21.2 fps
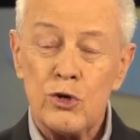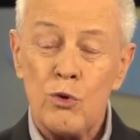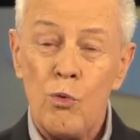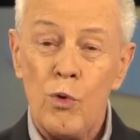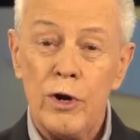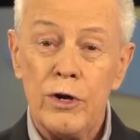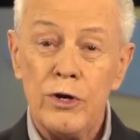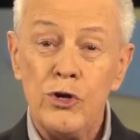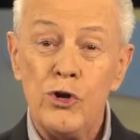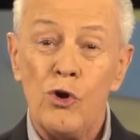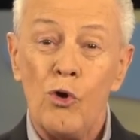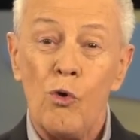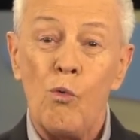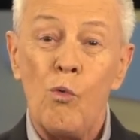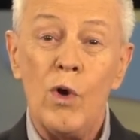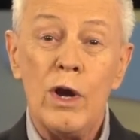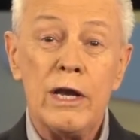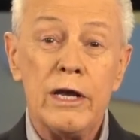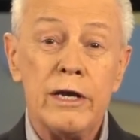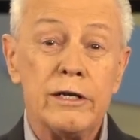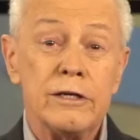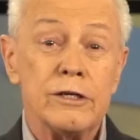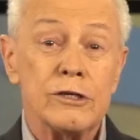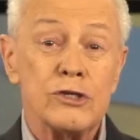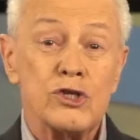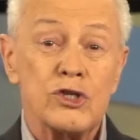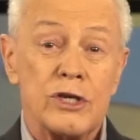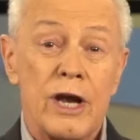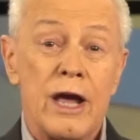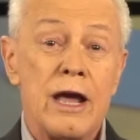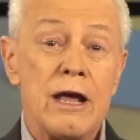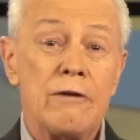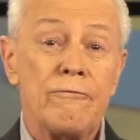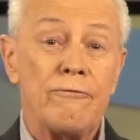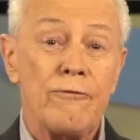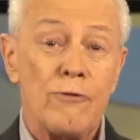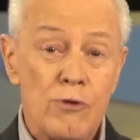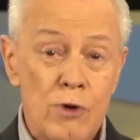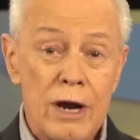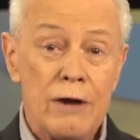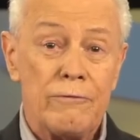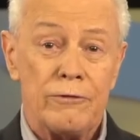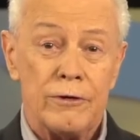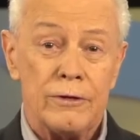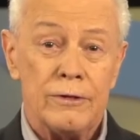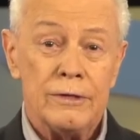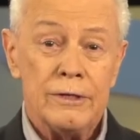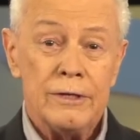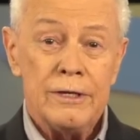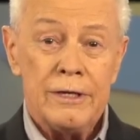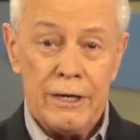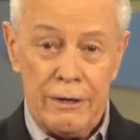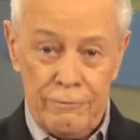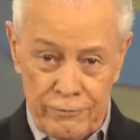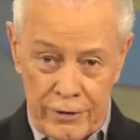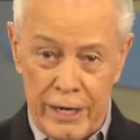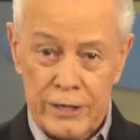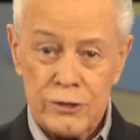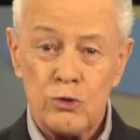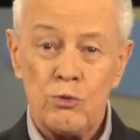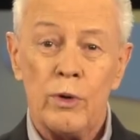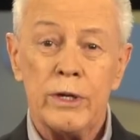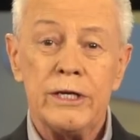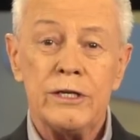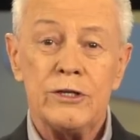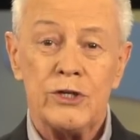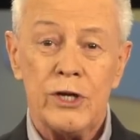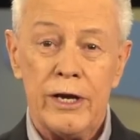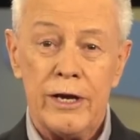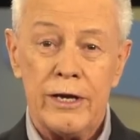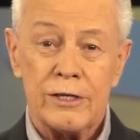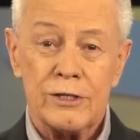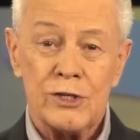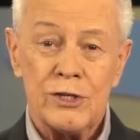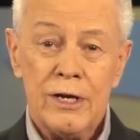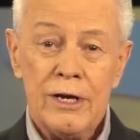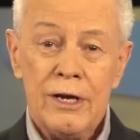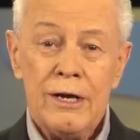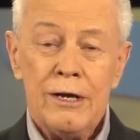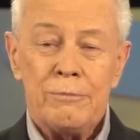to where you're willing to stand forever if that's what it takes.